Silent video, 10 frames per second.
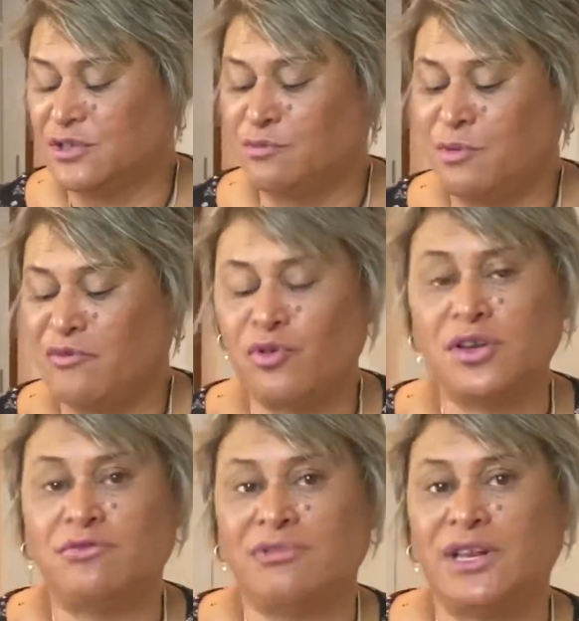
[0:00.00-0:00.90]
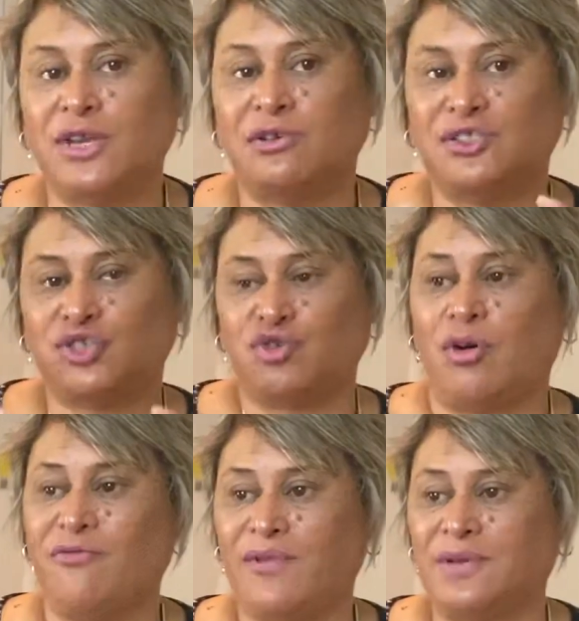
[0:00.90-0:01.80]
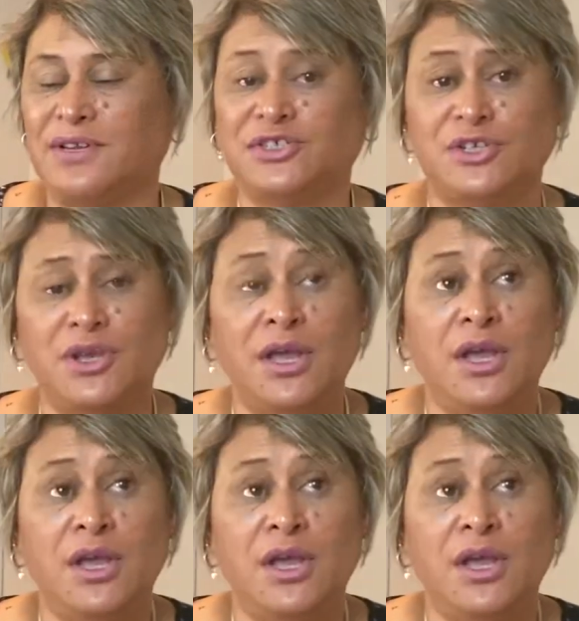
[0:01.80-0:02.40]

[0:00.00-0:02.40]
And when we've got a really nice, strong foundation,